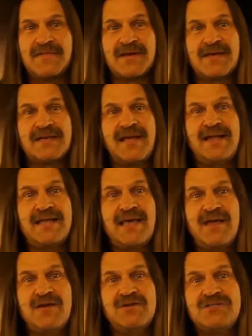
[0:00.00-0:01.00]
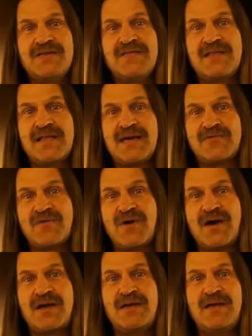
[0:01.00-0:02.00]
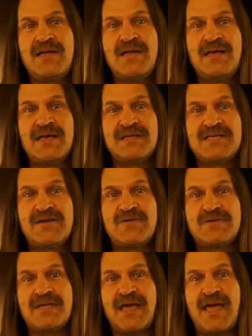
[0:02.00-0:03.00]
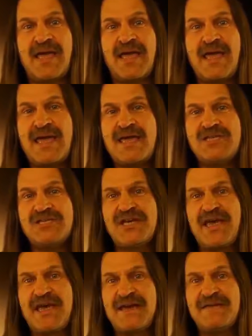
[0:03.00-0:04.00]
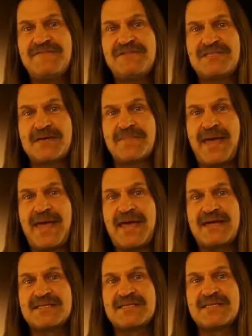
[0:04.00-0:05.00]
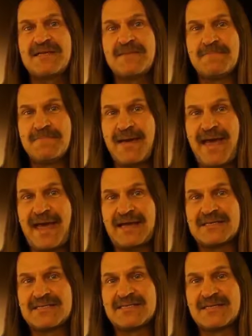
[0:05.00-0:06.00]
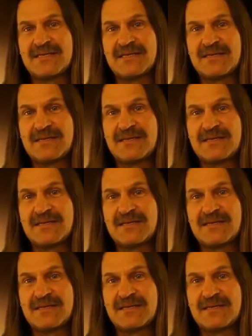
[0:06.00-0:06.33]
The kinetic energy of the electron is equal to hf sub x max.